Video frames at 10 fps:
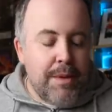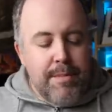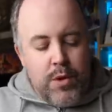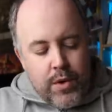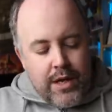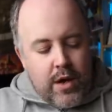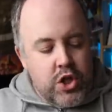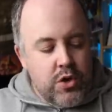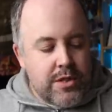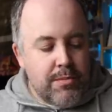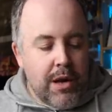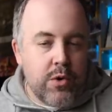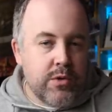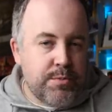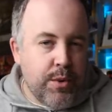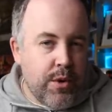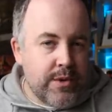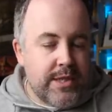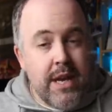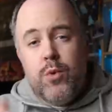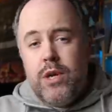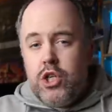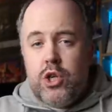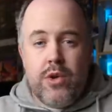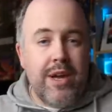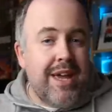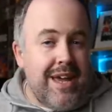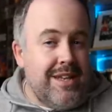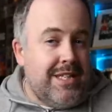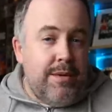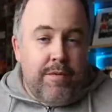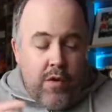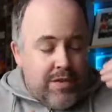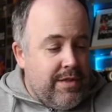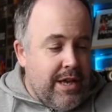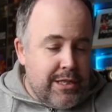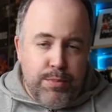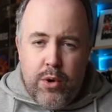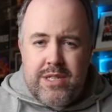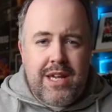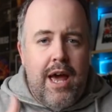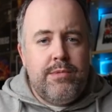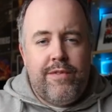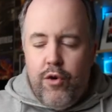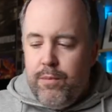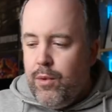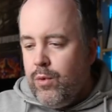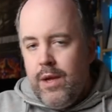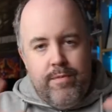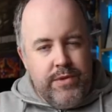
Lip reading: Maybe you want to go shoot some local sports, you want to shoot your kids involved in their sports games, football,